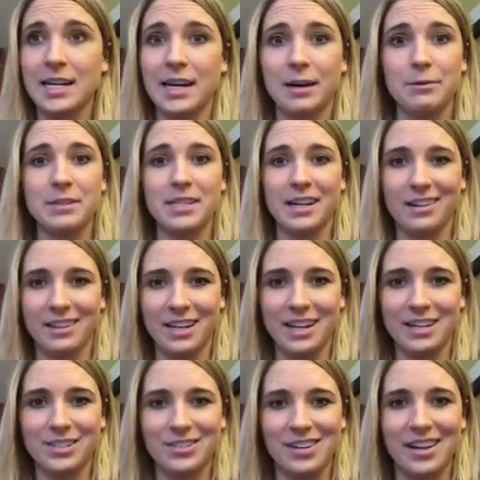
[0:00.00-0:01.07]
I was in LA
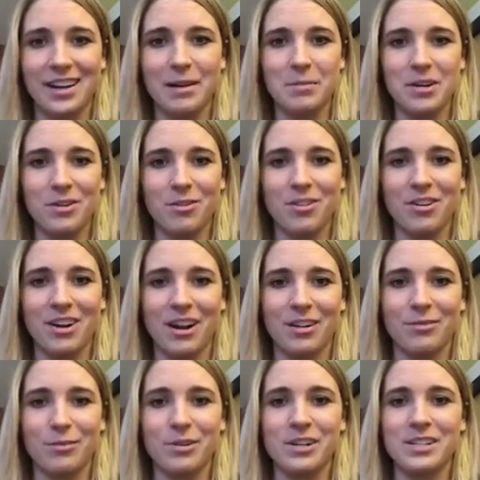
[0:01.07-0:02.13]
yesterday. I'm in Northern
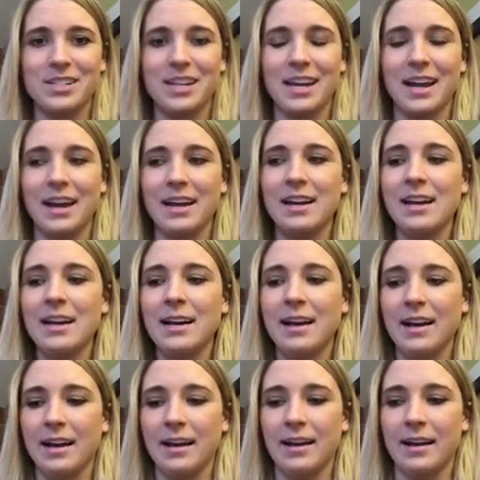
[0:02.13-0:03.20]
California today.
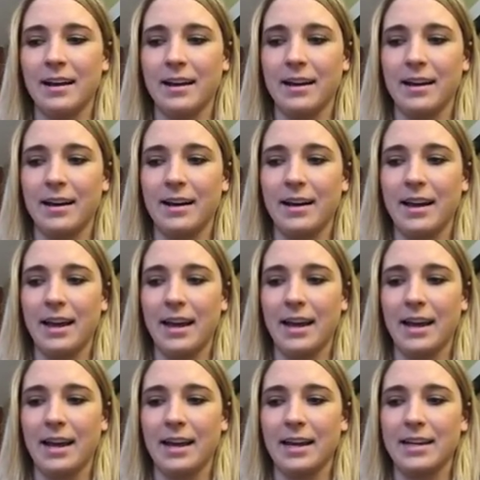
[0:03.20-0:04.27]

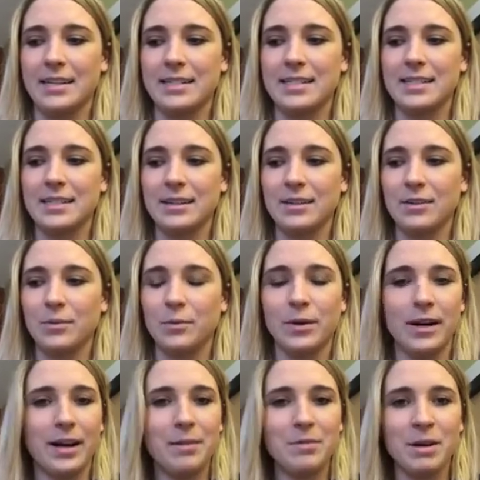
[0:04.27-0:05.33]
And
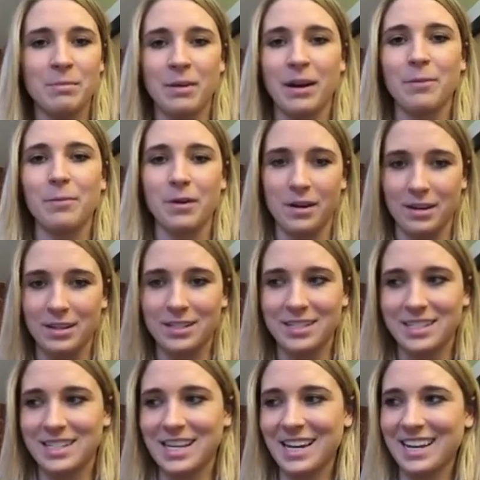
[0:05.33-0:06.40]
when I'm at my
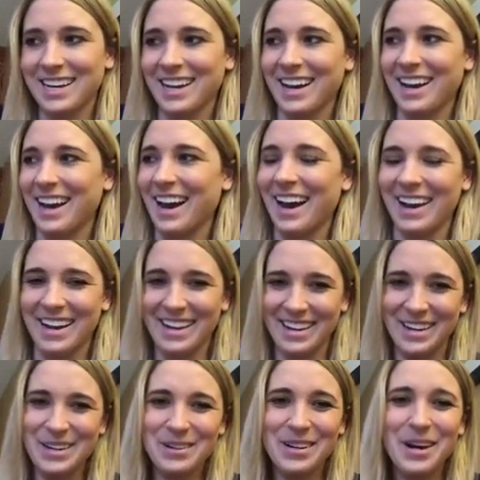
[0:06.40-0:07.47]
worst, I
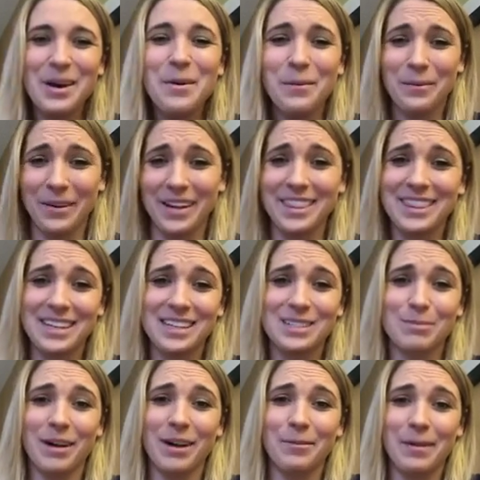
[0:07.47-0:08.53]
want things
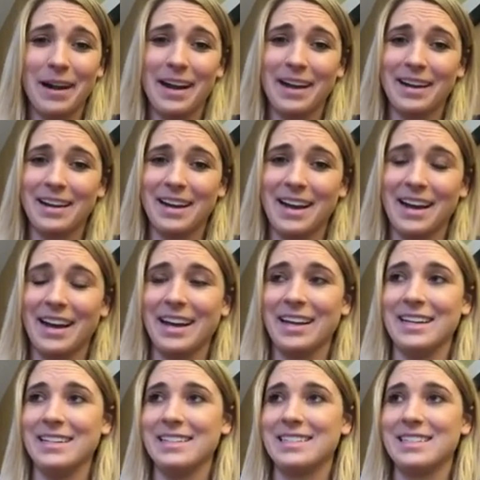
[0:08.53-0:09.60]
my way,
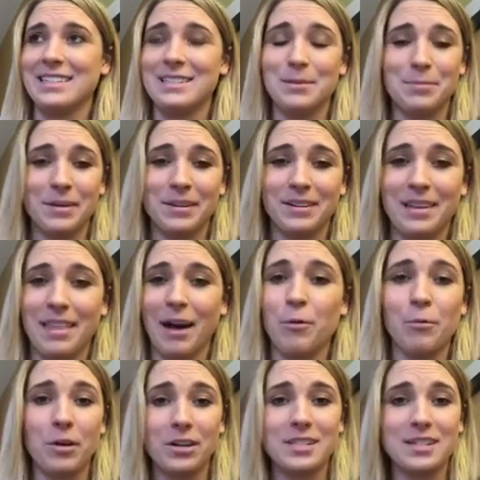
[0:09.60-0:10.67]
and typically that
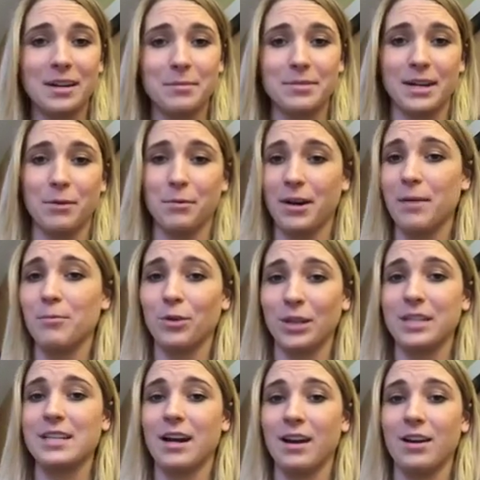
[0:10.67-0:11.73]
worst comes out when I'm really
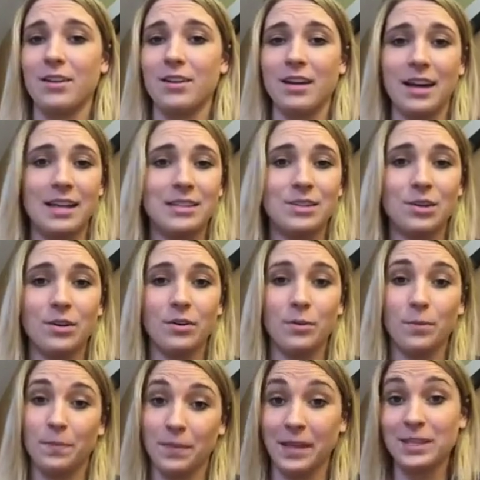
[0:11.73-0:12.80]
tired. And so
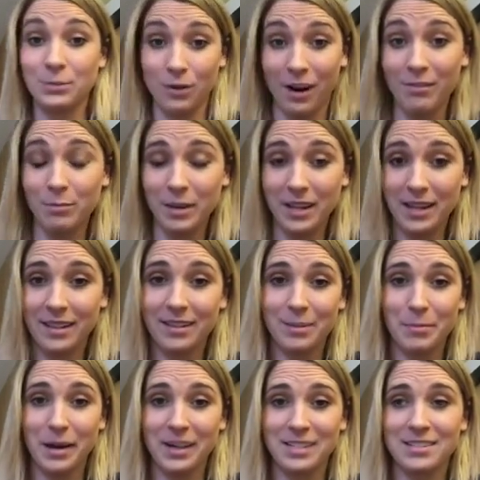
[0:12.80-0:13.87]
that's where I've been the
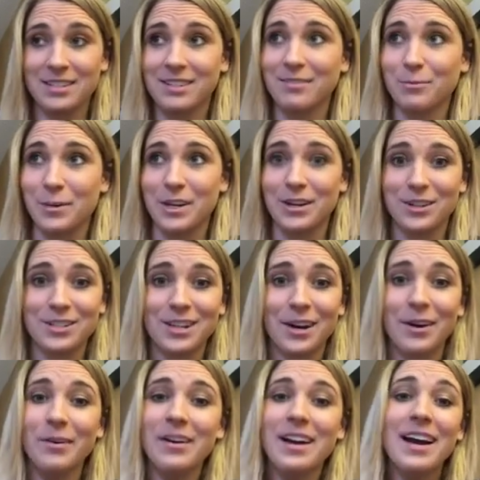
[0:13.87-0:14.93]
past week or
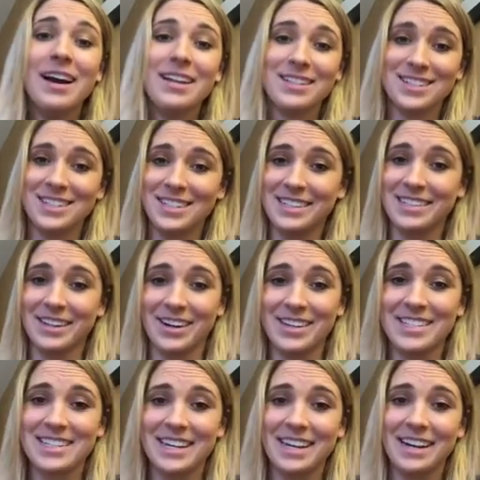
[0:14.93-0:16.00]
so, just
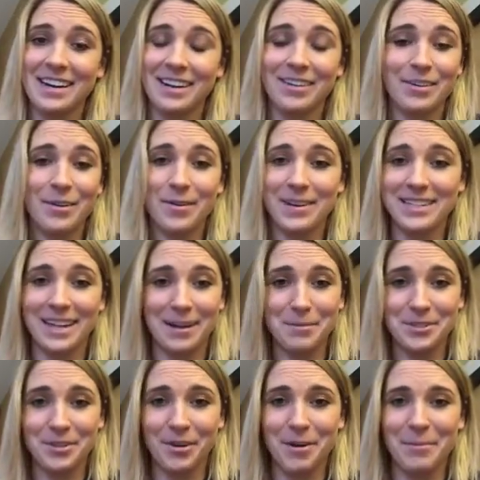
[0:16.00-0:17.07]
exhausted. I don't know what time
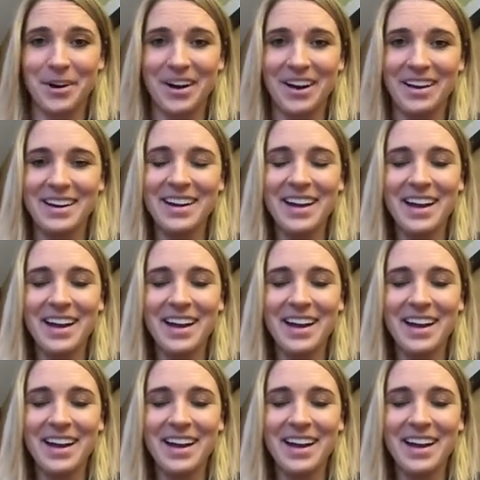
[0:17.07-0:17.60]
zone I'm on.